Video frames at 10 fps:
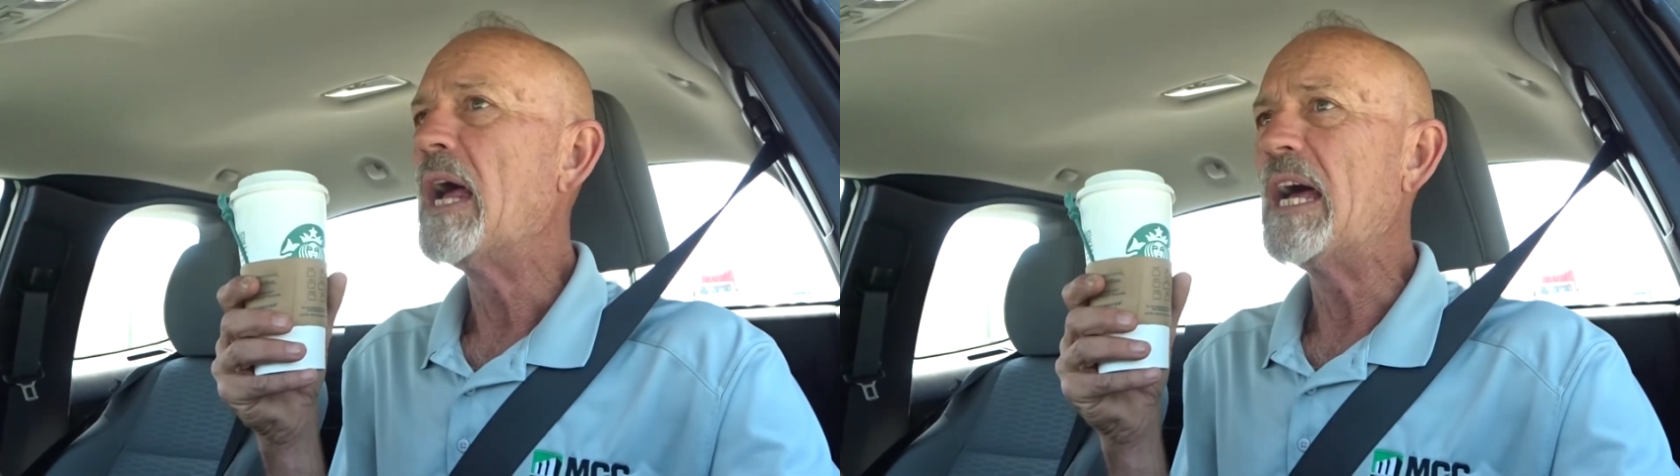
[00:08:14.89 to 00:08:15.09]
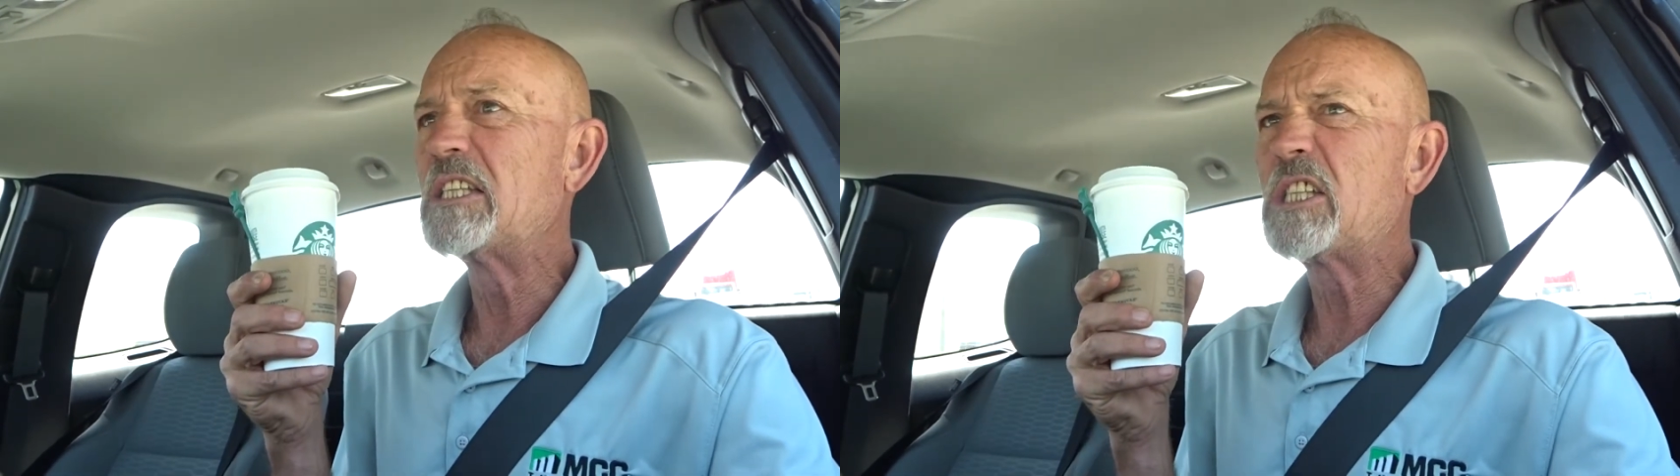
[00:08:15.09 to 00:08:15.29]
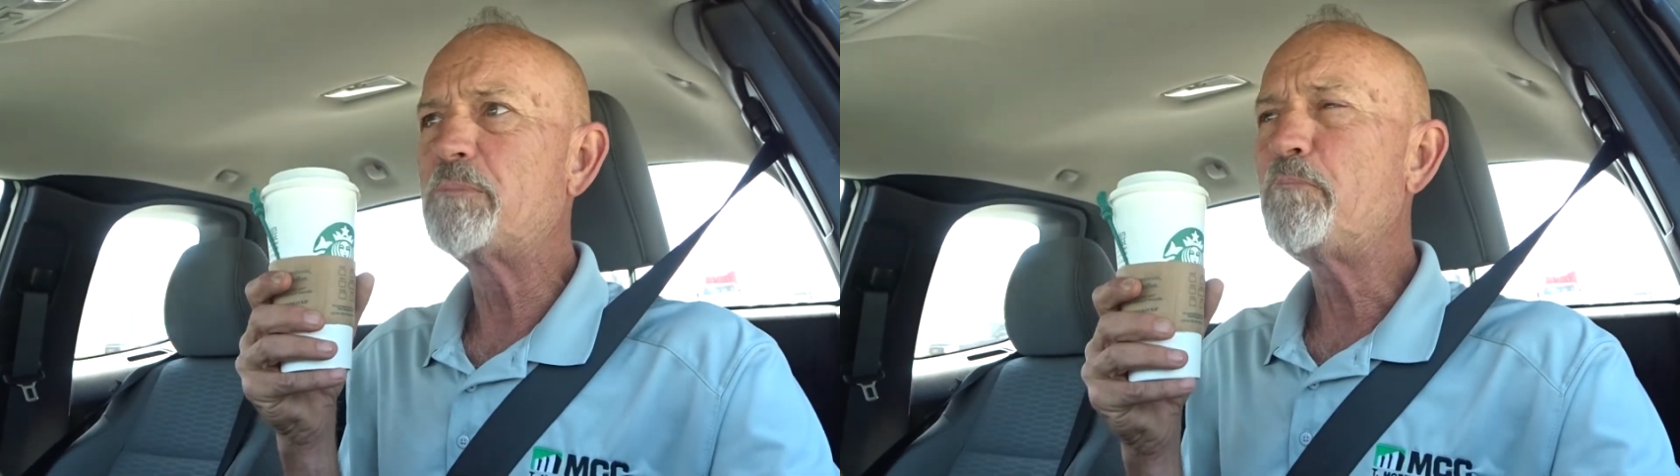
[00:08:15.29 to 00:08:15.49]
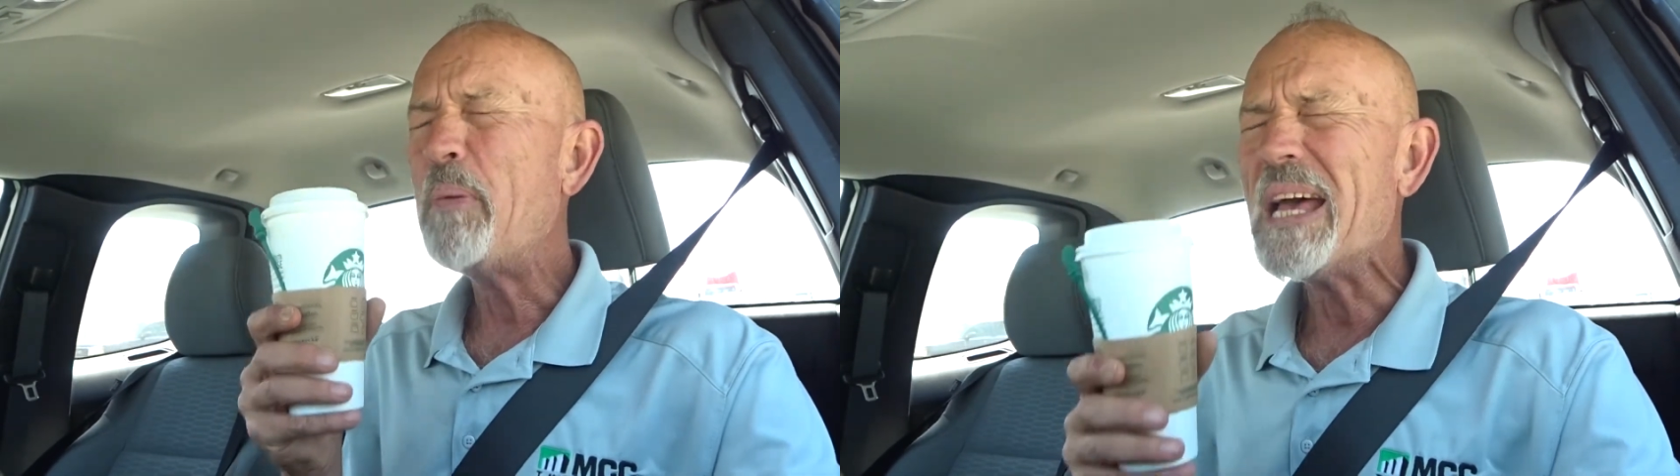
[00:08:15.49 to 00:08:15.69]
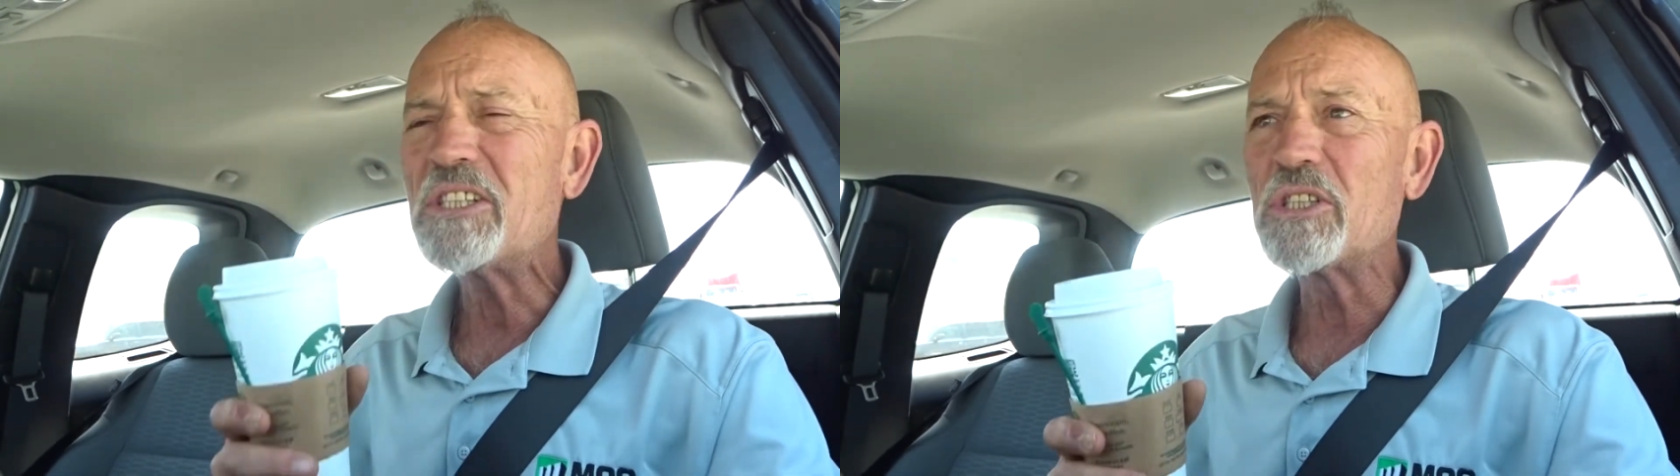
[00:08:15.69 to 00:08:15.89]

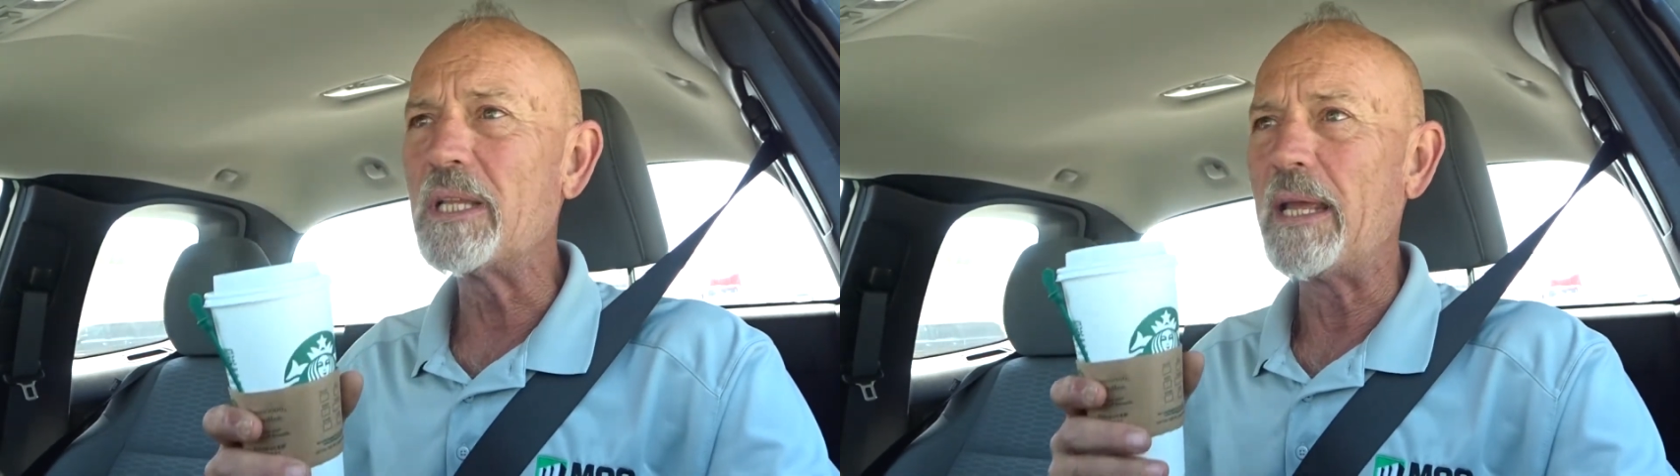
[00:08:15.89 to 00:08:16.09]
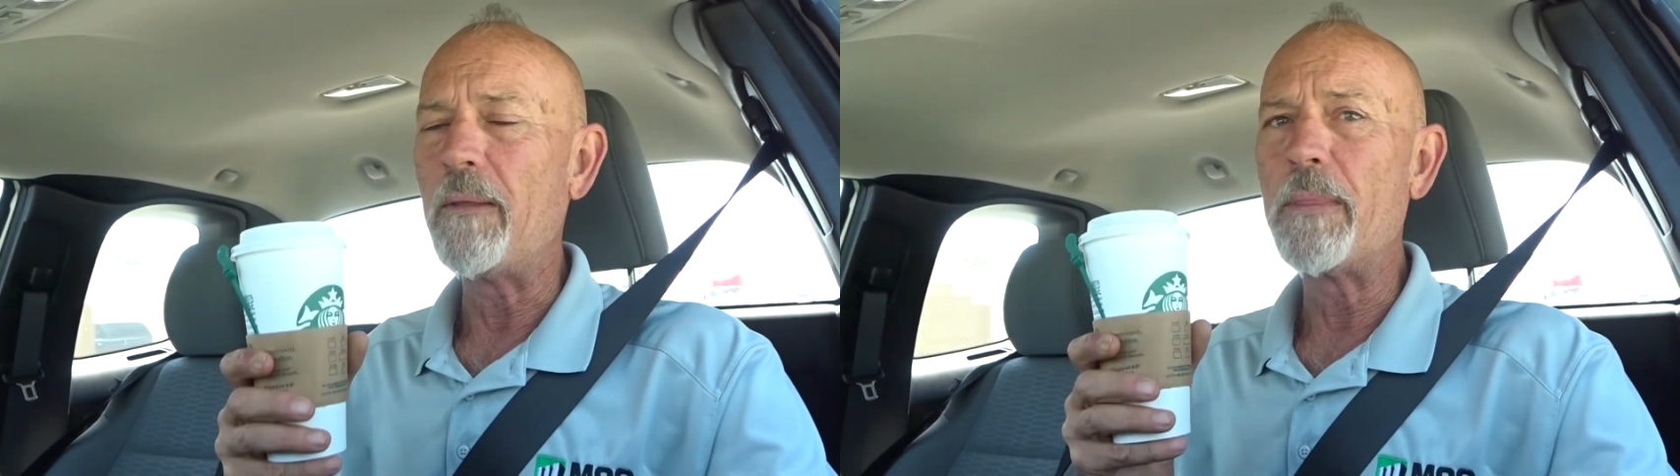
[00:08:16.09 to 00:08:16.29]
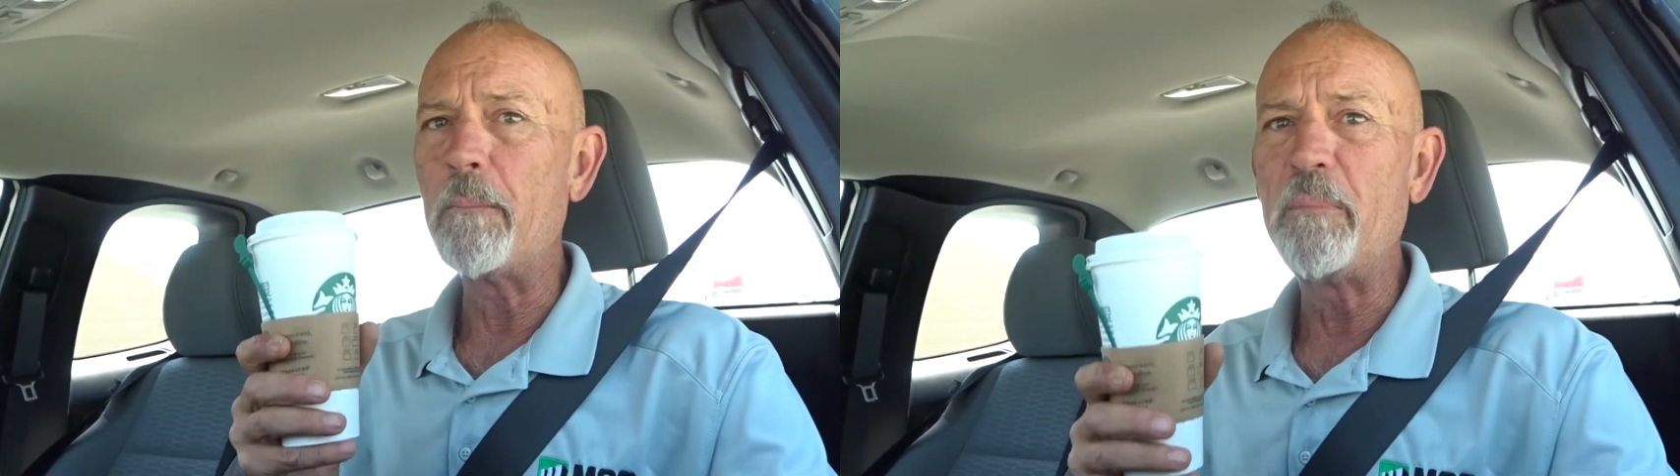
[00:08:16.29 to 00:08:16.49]
Especially the